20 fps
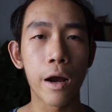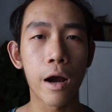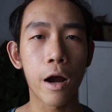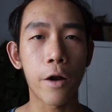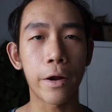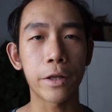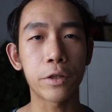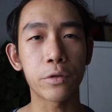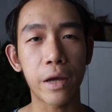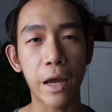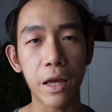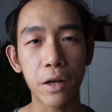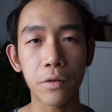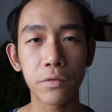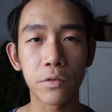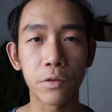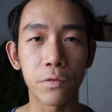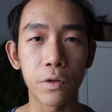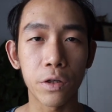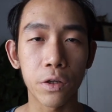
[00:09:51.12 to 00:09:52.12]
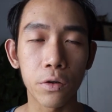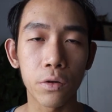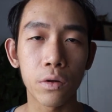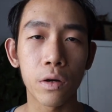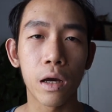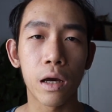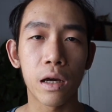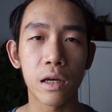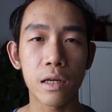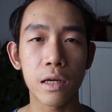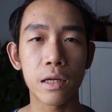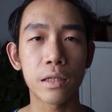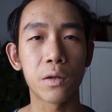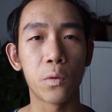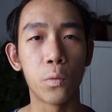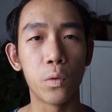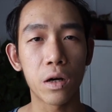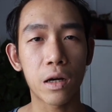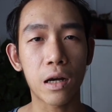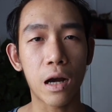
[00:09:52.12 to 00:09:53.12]
Alright, to end off the video, here's a
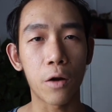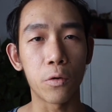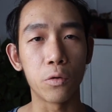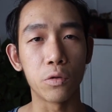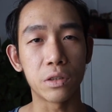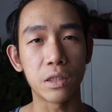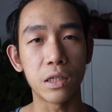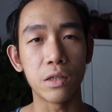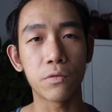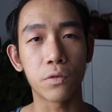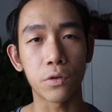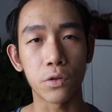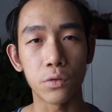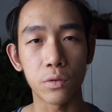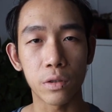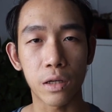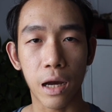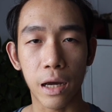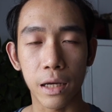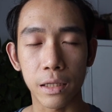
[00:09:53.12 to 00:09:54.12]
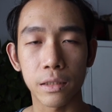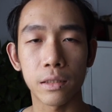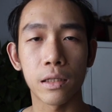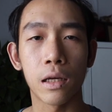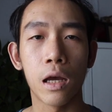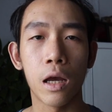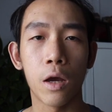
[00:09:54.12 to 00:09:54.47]
workout routine for you guys.